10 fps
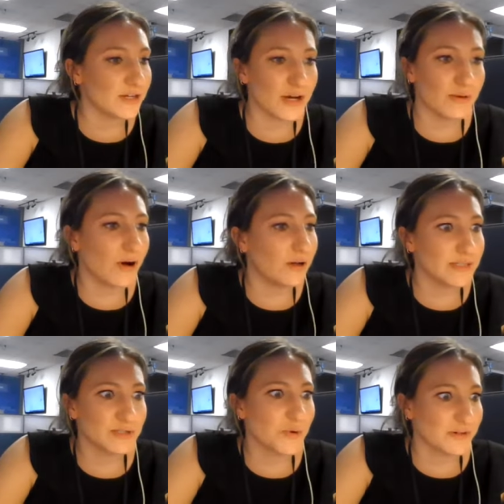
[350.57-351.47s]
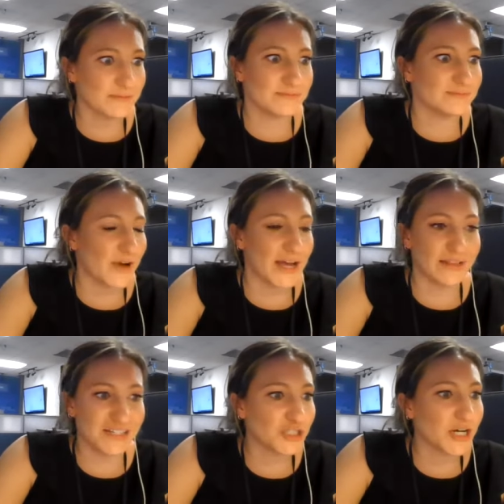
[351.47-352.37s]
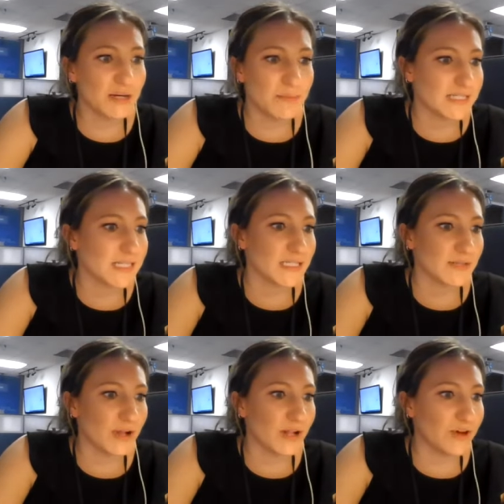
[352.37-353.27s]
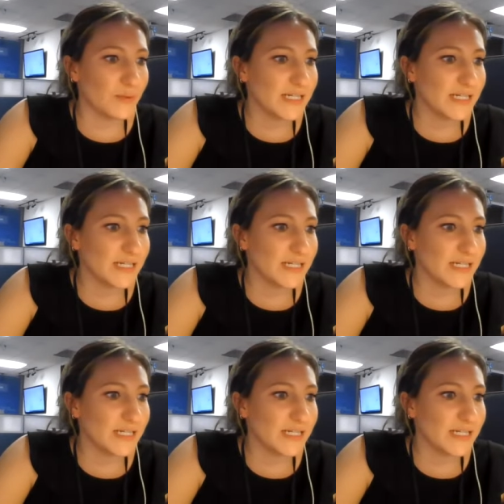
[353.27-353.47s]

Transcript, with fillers: you know, all these court filings, trying to make sense of all of them.